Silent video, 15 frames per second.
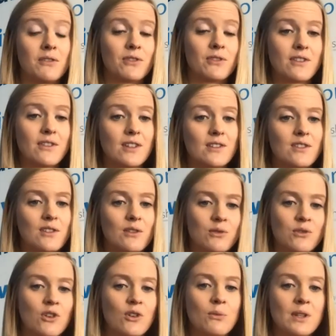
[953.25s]
everything's there, or
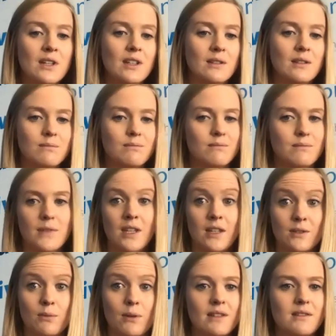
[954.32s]
no, we need
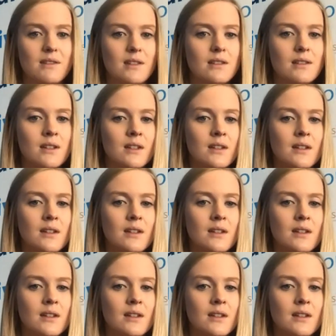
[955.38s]
X, Y, Z.